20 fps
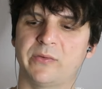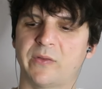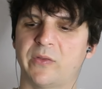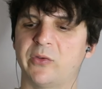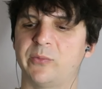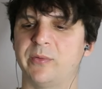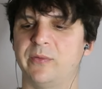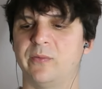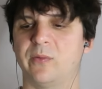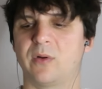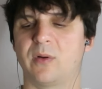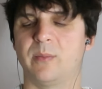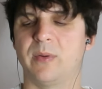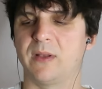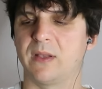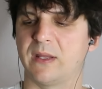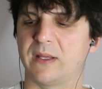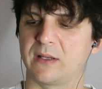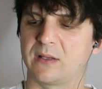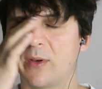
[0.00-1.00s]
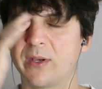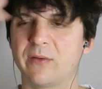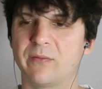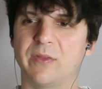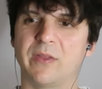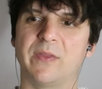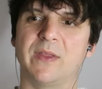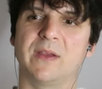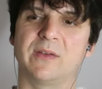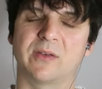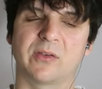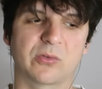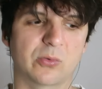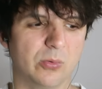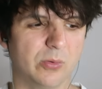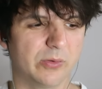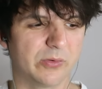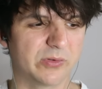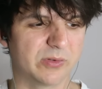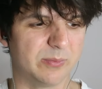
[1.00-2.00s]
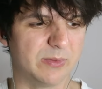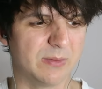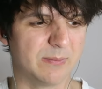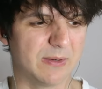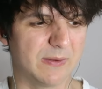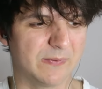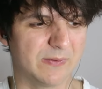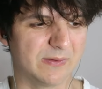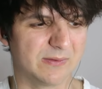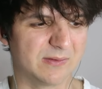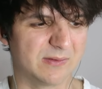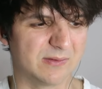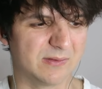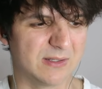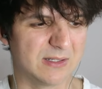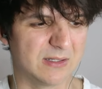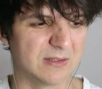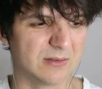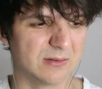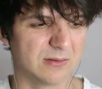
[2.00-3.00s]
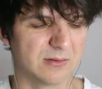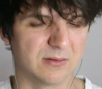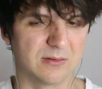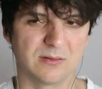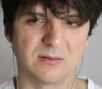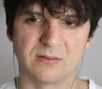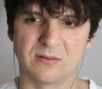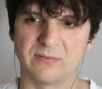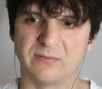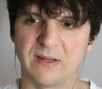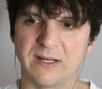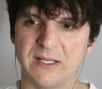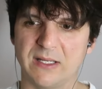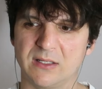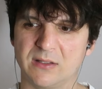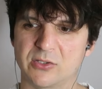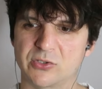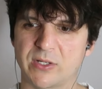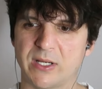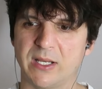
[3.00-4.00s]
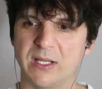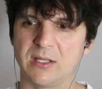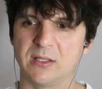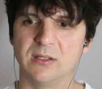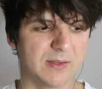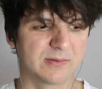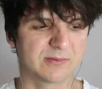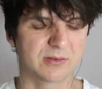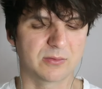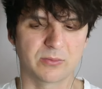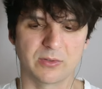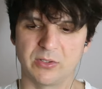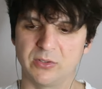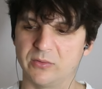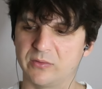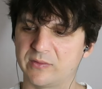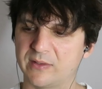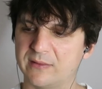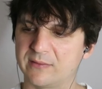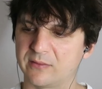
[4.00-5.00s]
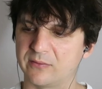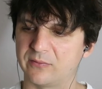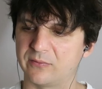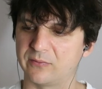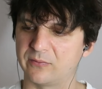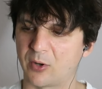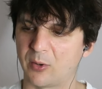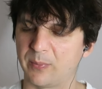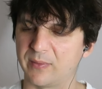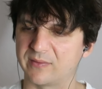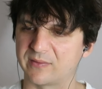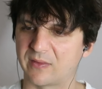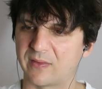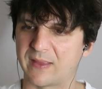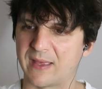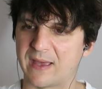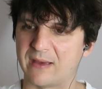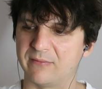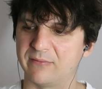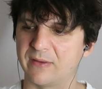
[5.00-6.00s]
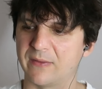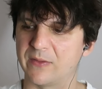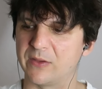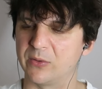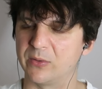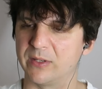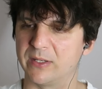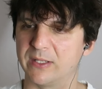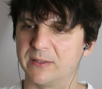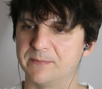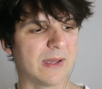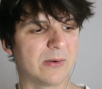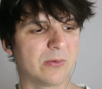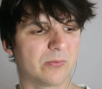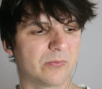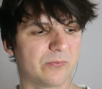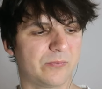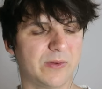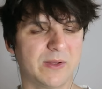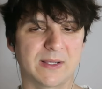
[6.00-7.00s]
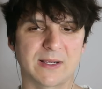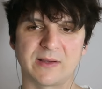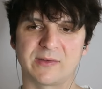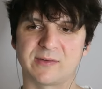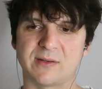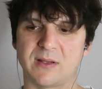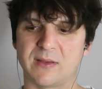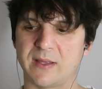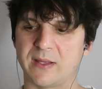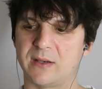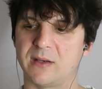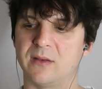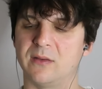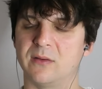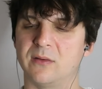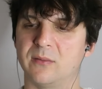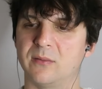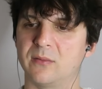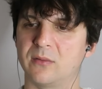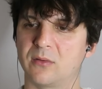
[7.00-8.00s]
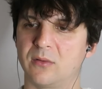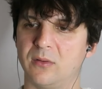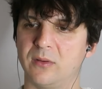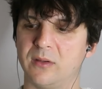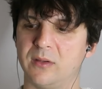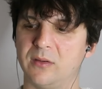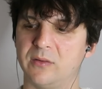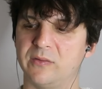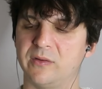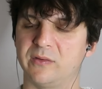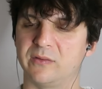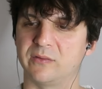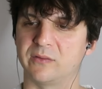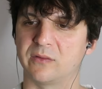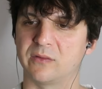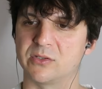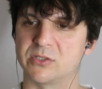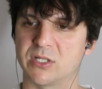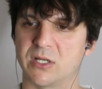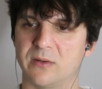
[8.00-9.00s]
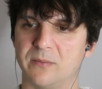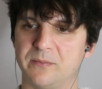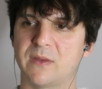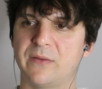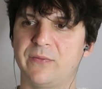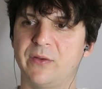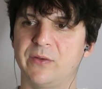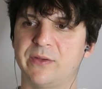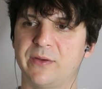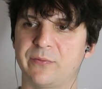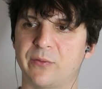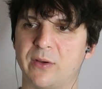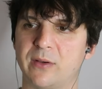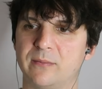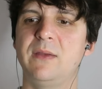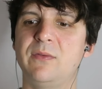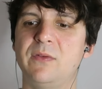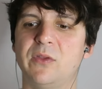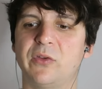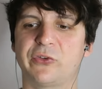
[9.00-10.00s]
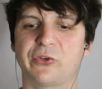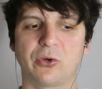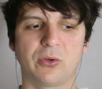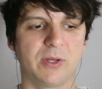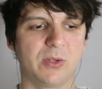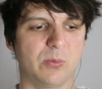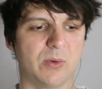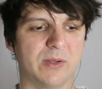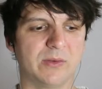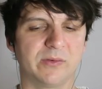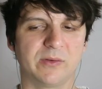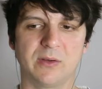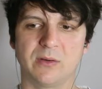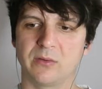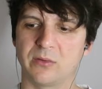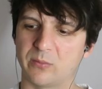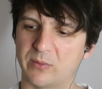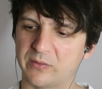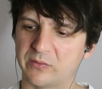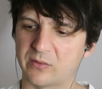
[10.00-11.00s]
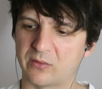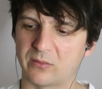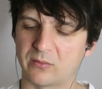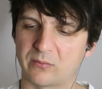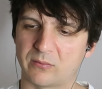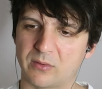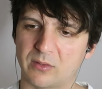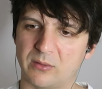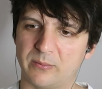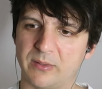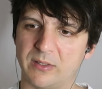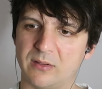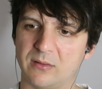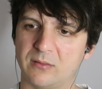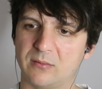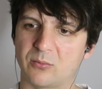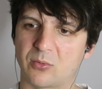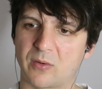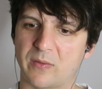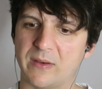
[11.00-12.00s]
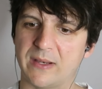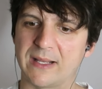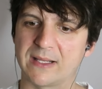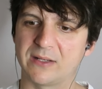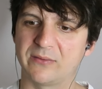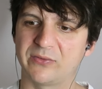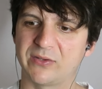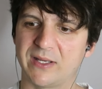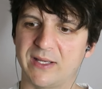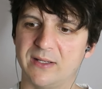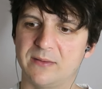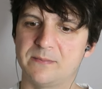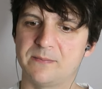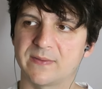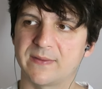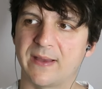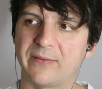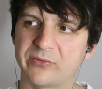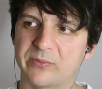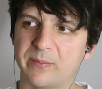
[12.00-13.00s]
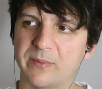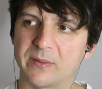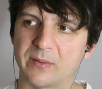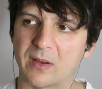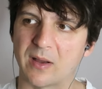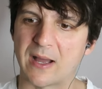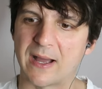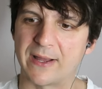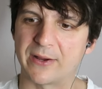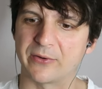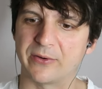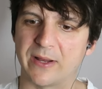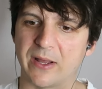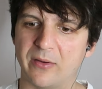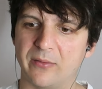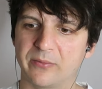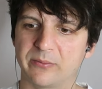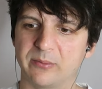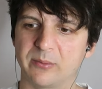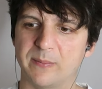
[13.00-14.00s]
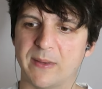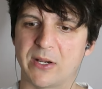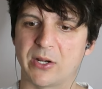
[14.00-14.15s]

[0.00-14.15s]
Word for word: this before, but like one of the things that's coolest to me about this is not the the fighting, the training. It's the renewed sense of purpose that they have and the unity. I don't feel like I saw that in the early seasons of the show. They feel different. Even the surly ones, you know, the ones that are a little bit more on the negative side, they have something higher now, something